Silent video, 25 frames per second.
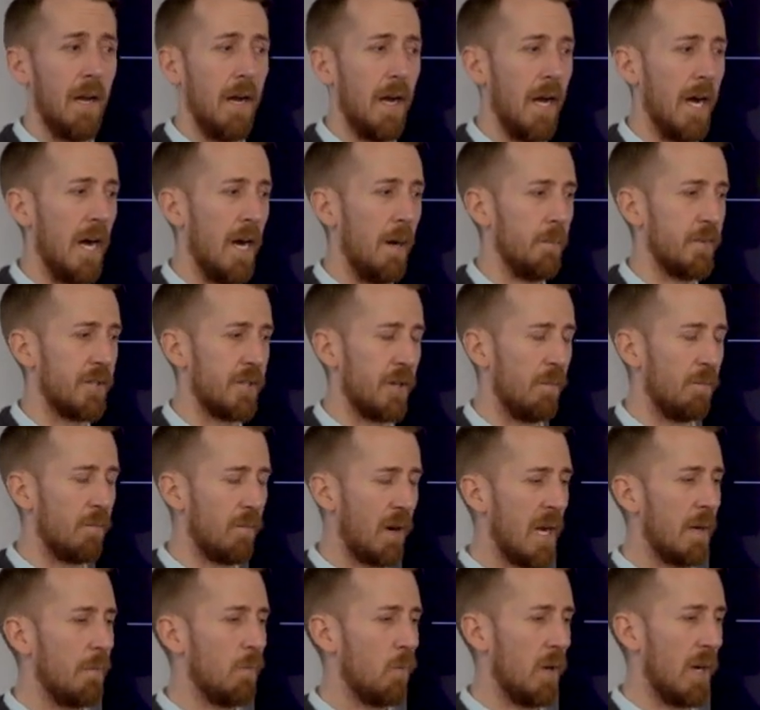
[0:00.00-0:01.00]
Um, so I'm
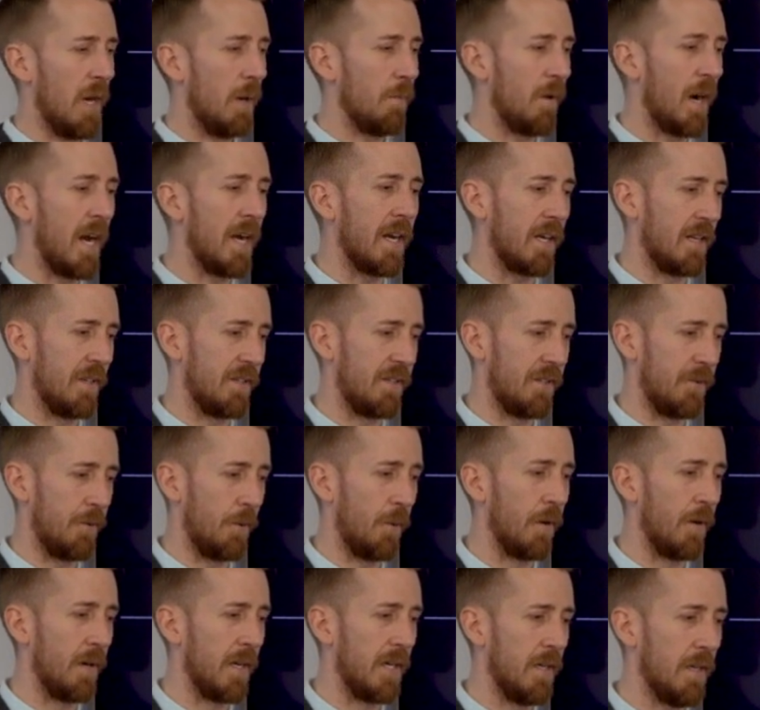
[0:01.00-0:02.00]
write, when I'm writing a
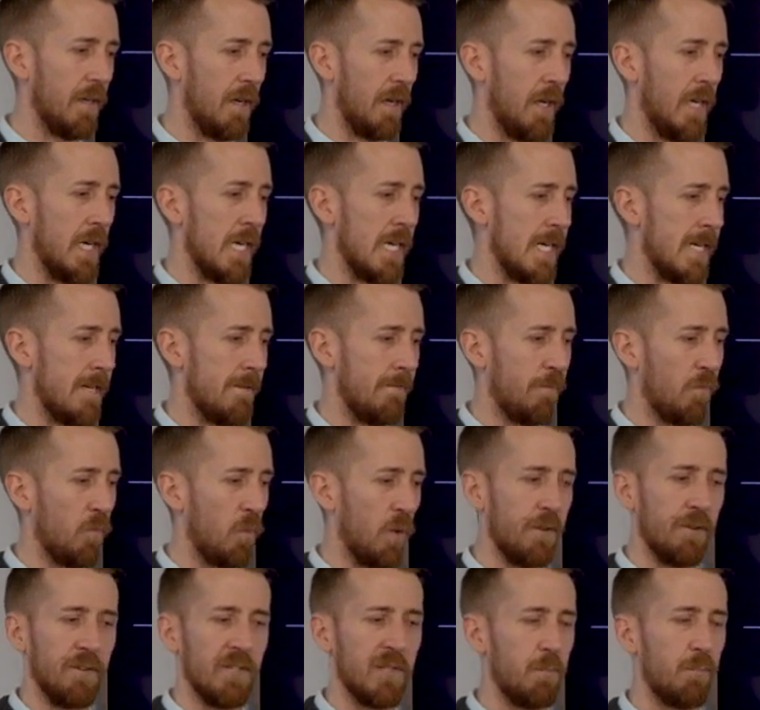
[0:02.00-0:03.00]
story, um,
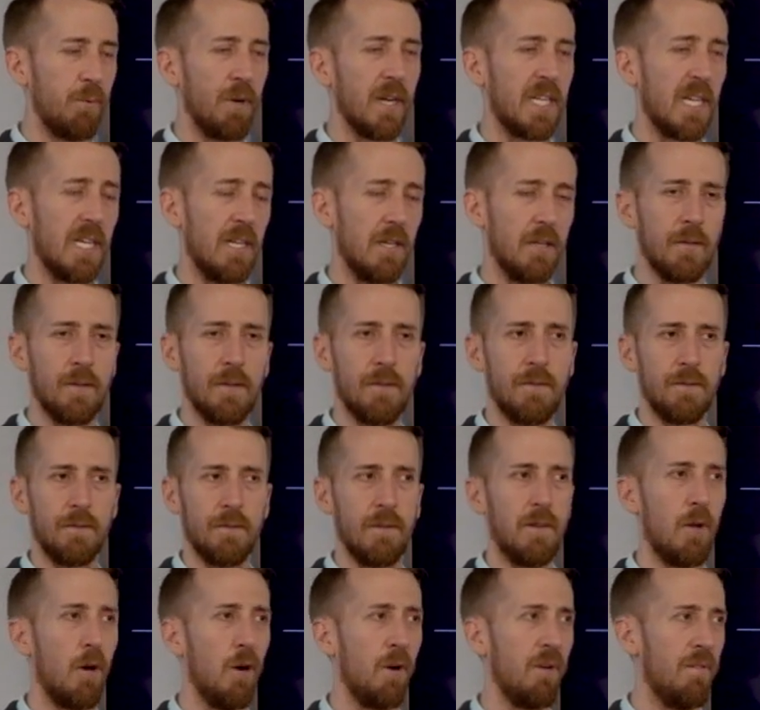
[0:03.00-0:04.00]
whether it's breaking news or
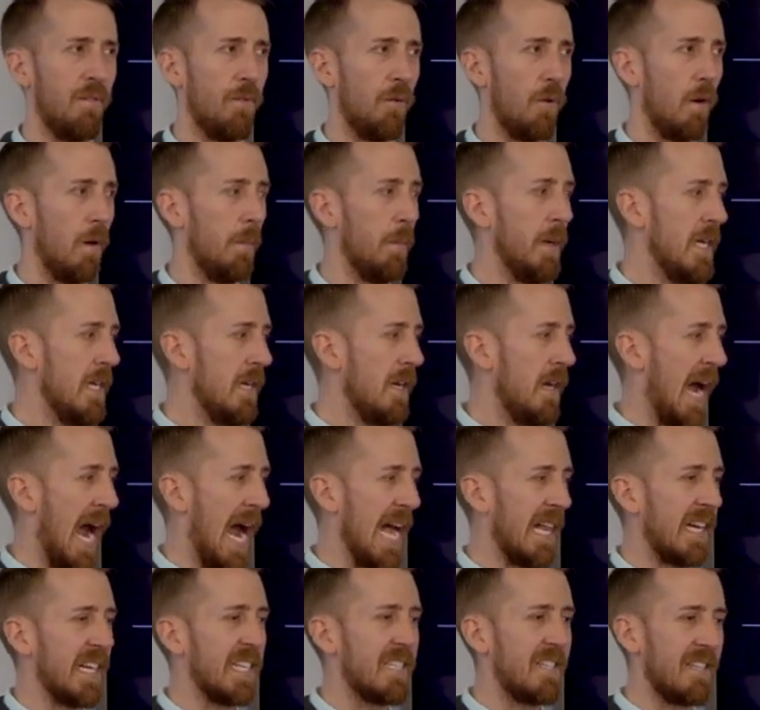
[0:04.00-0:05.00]
a long form,
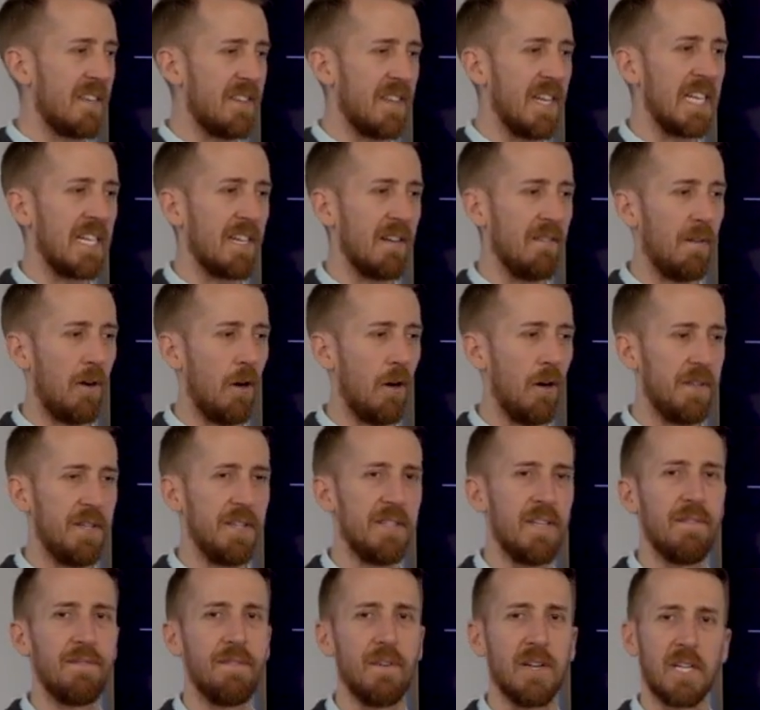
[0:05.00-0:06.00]
I like to think of all the
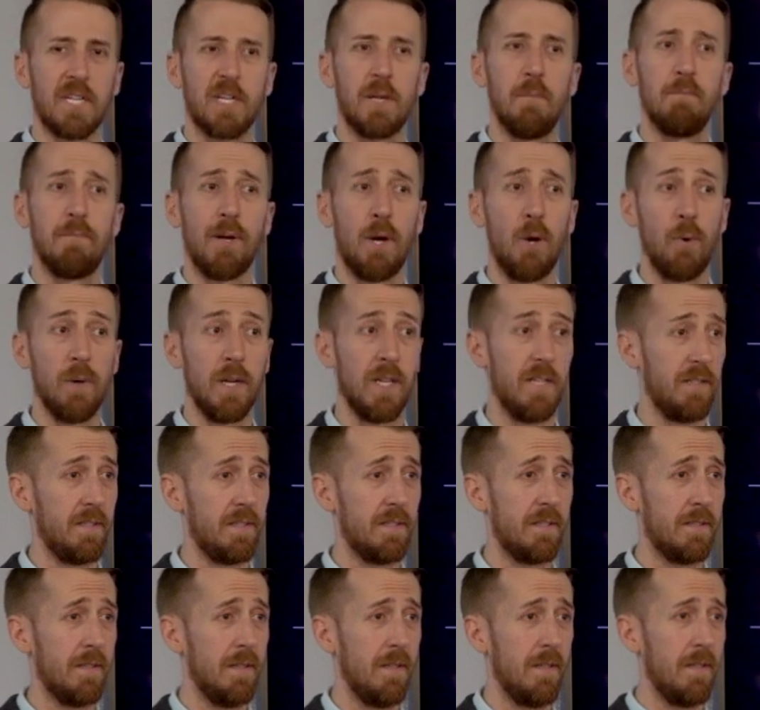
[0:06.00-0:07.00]
different
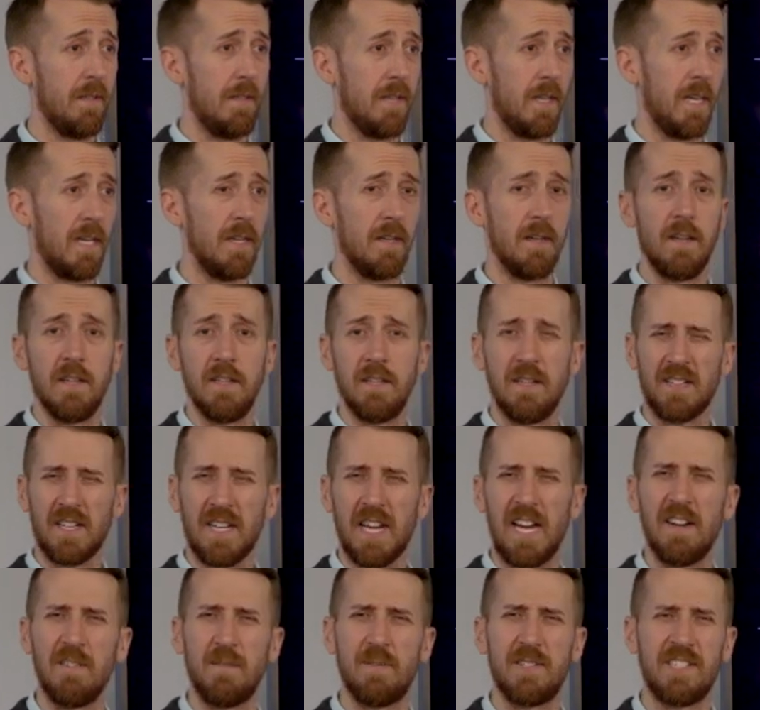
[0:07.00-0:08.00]
components and, and,
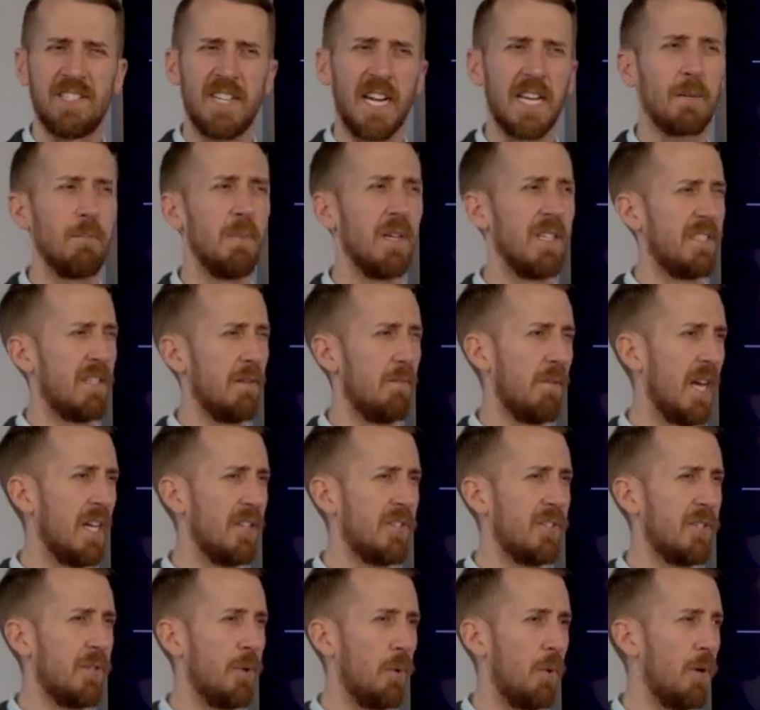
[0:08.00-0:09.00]
kind of segments of
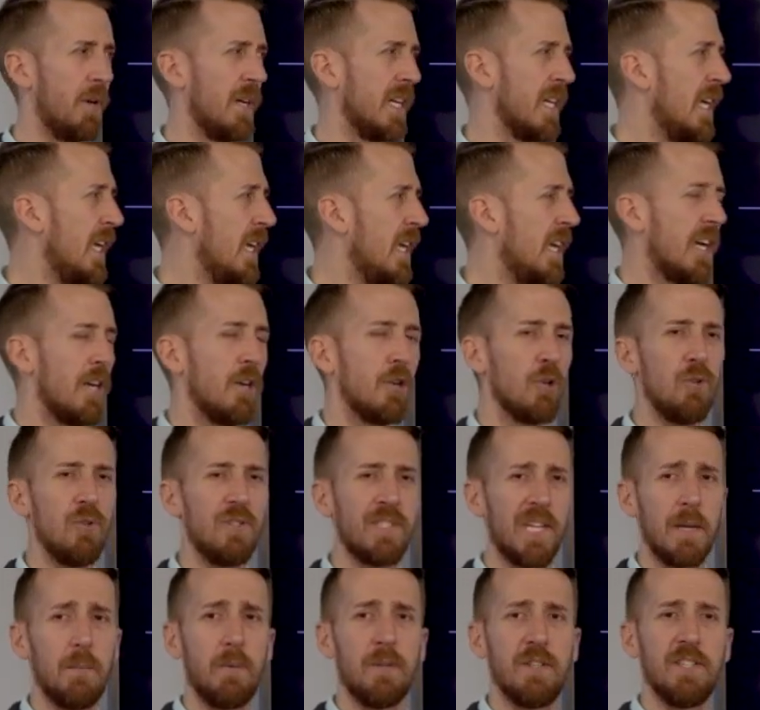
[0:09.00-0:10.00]
that story and
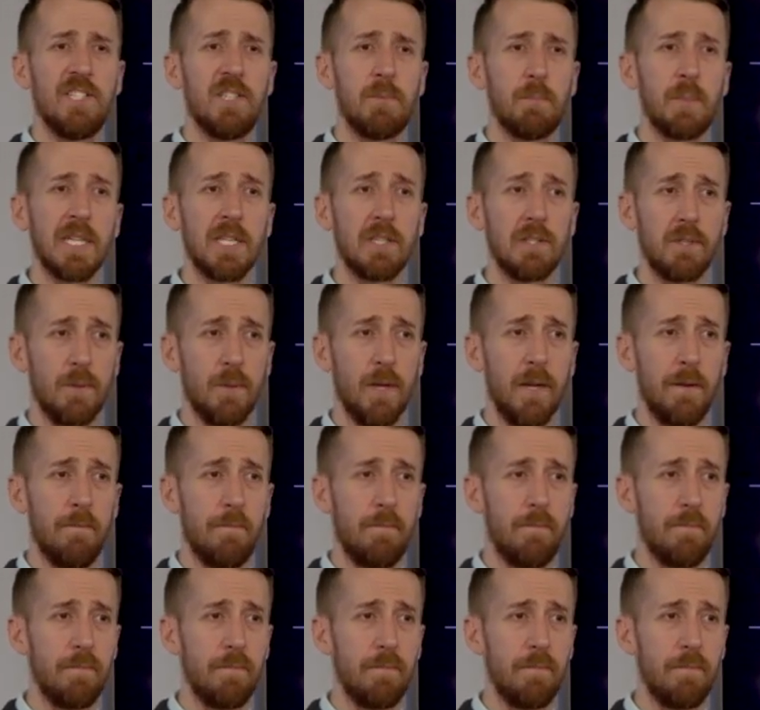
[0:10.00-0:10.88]
who's able to speak to it.